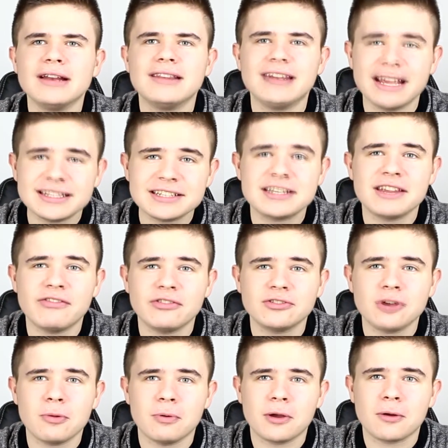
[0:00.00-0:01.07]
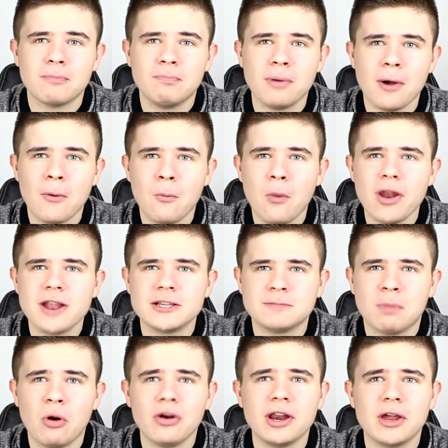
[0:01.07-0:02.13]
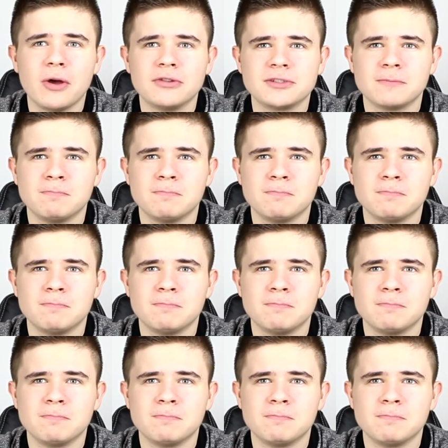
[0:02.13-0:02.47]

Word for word: then that's a different topic, but when it's polygons